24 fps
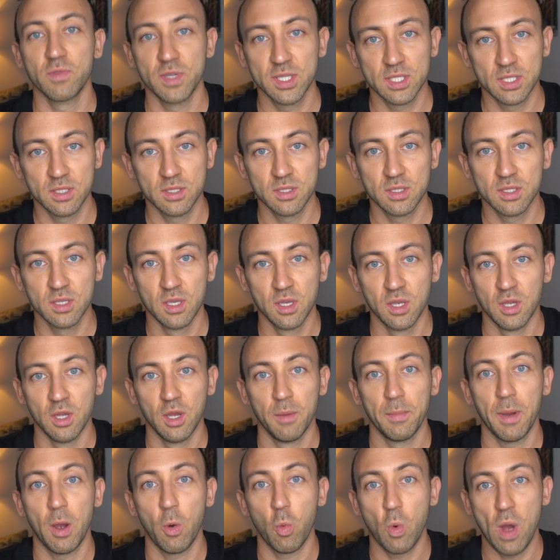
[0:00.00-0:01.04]
reasons
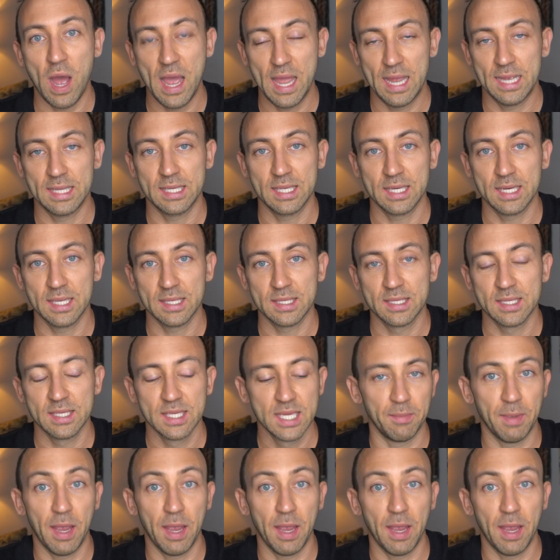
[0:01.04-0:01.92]
about why I did it,